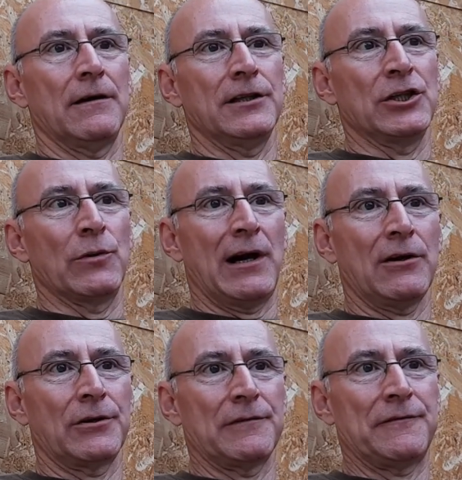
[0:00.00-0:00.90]
You are
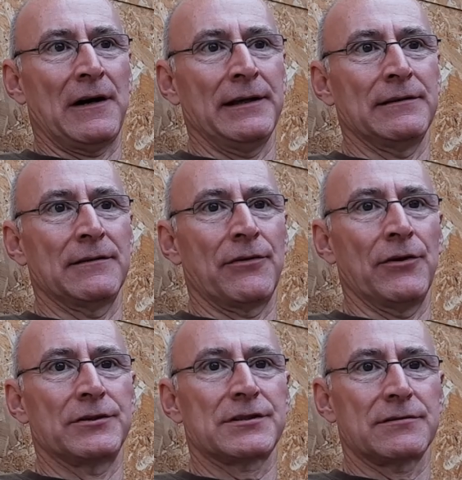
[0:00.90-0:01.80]
going to find
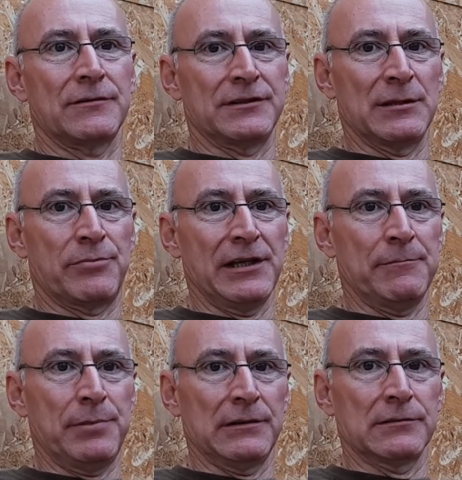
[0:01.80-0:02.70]
that the debris
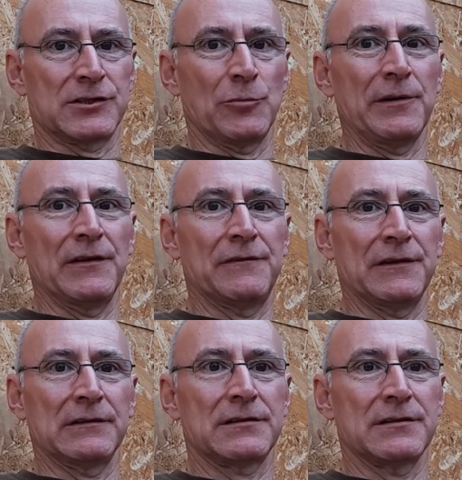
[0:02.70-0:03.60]
builds up in the
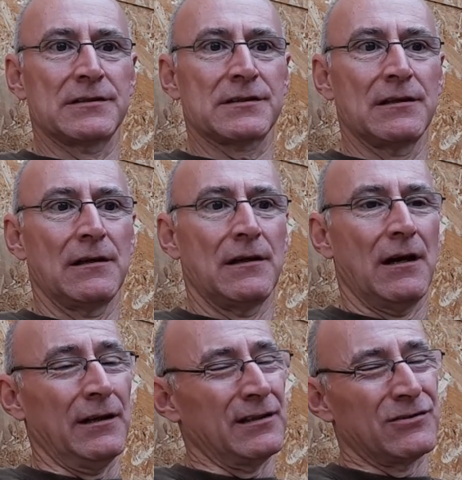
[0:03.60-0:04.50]
filters,
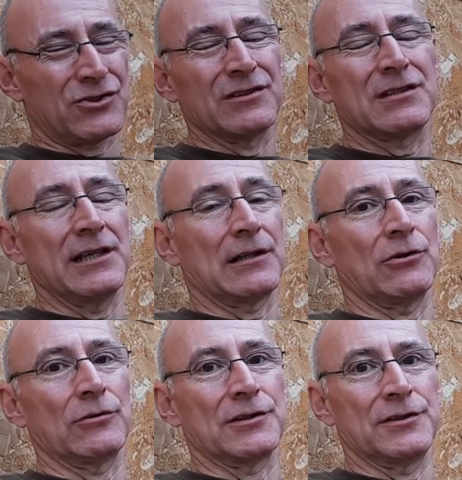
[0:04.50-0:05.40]
and it doesn't take
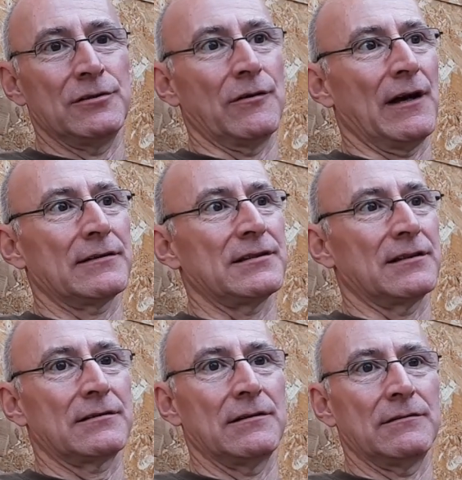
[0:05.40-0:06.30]
long to do that.
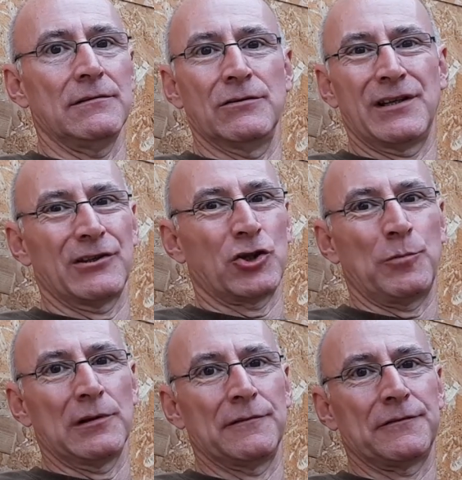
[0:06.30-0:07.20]
You get a
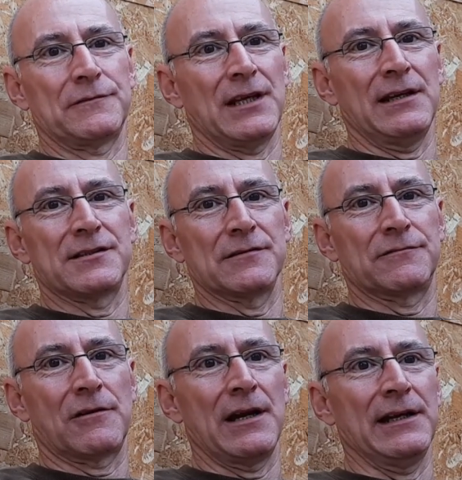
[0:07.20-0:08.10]
couple of days of
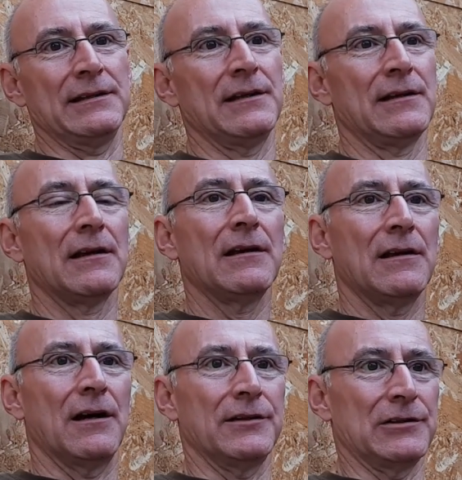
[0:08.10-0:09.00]
rain
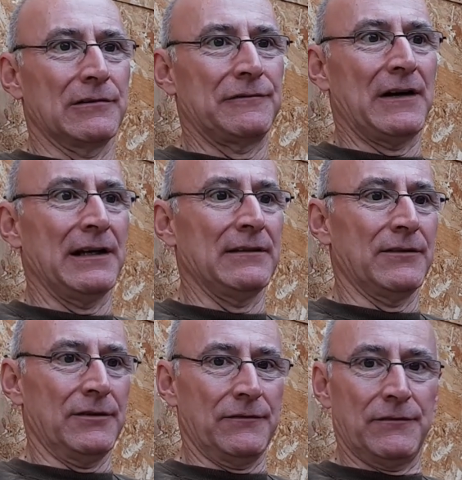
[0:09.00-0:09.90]
and you'll find
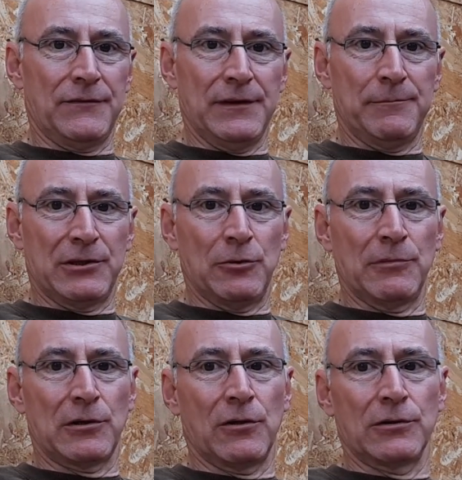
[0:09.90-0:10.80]
that they become
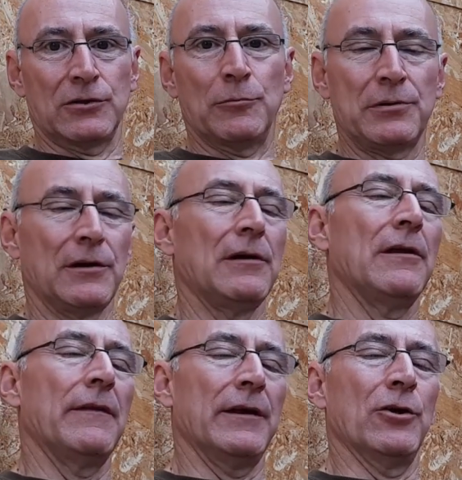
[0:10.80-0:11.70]
clogged up,
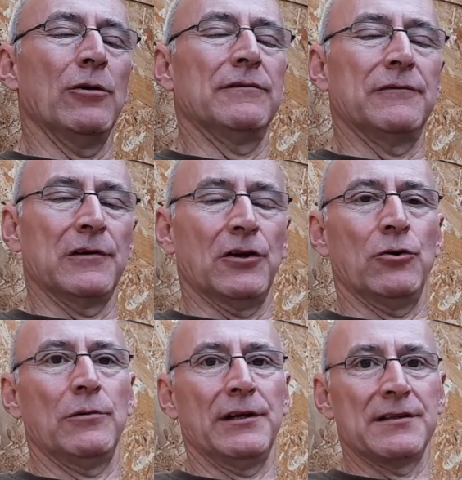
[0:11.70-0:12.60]
they
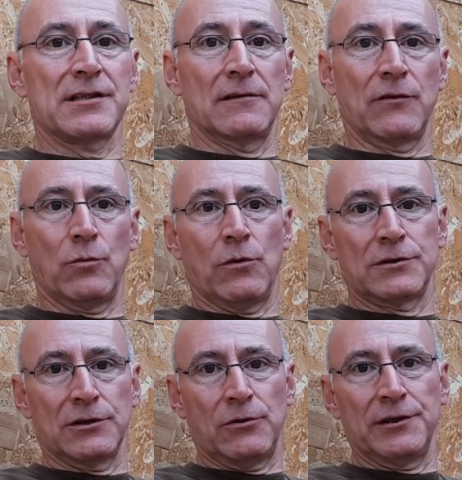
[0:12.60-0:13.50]
overflow, and instead of the water
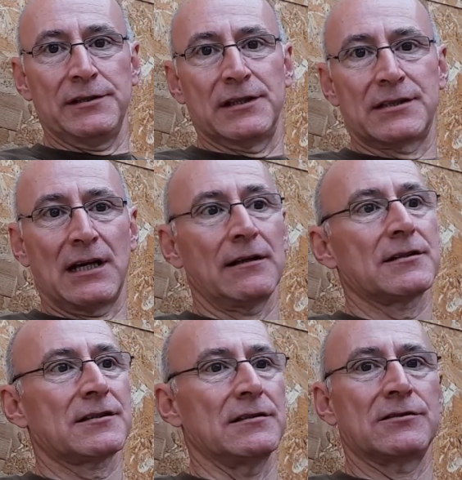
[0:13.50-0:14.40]
going in your
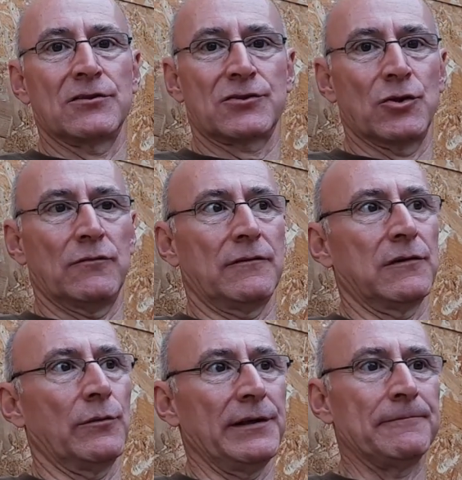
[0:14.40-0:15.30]
tanks, it's just
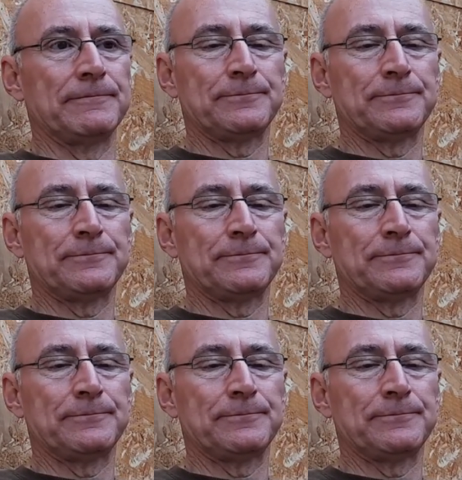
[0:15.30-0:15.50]
overflowing